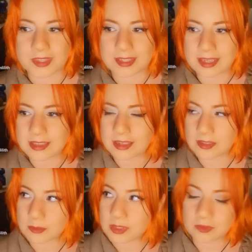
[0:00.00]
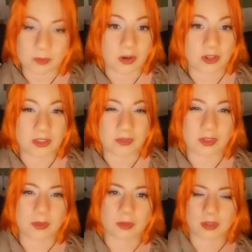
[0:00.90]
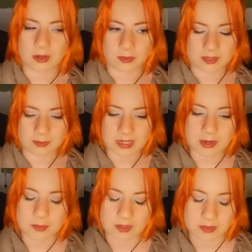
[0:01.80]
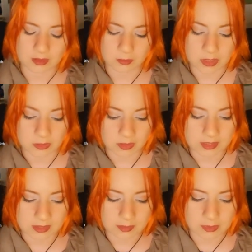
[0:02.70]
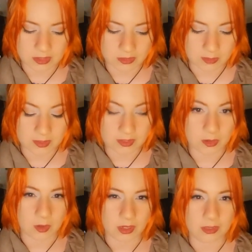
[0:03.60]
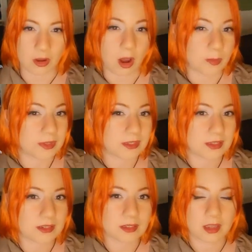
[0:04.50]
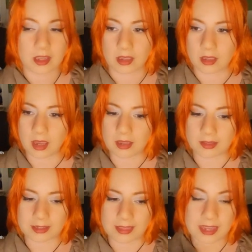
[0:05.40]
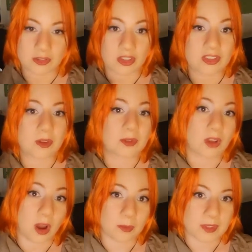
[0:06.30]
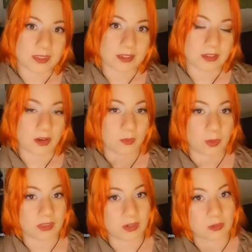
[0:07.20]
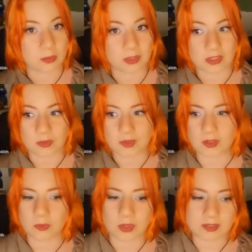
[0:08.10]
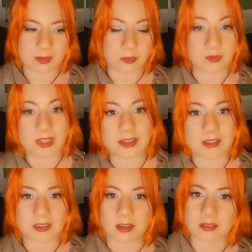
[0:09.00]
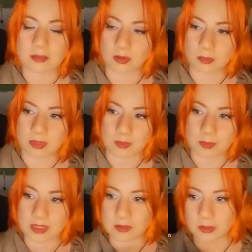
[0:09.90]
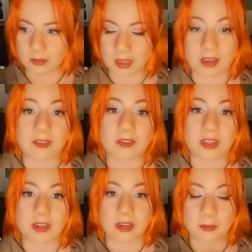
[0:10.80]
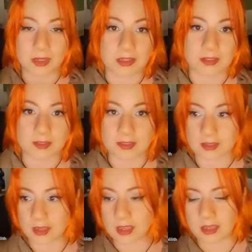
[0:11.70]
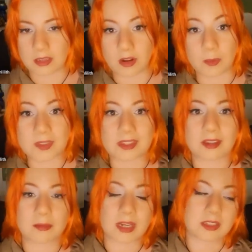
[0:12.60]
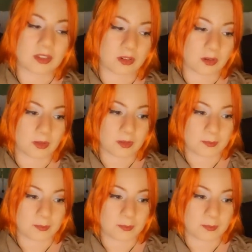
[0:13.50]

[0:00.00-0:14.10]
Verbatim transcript: see things from a different point of view. You know, sometimes retrogrades can be described as going in the opposite. Uh, like the energies go in the opposite of what they normally do. So, for example, Venus, that normally would be, you know, love and abundance. In opposite, it might, you know,